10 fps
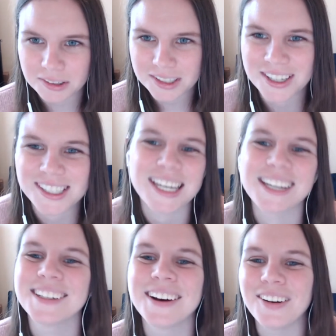how to say
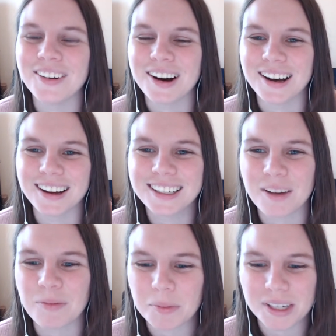no uh, a
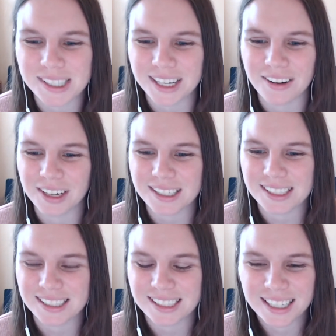couple years. months ago and
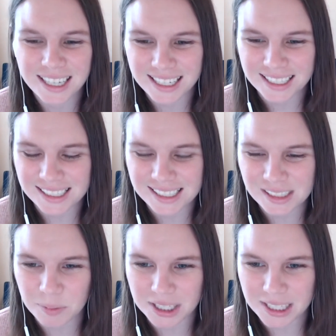it's it's
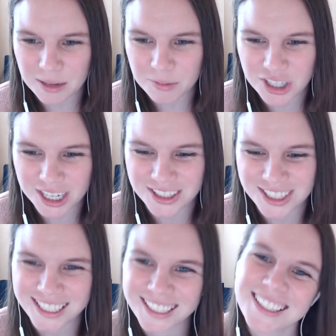been game
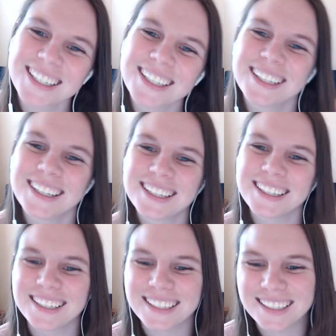changing it's revelatory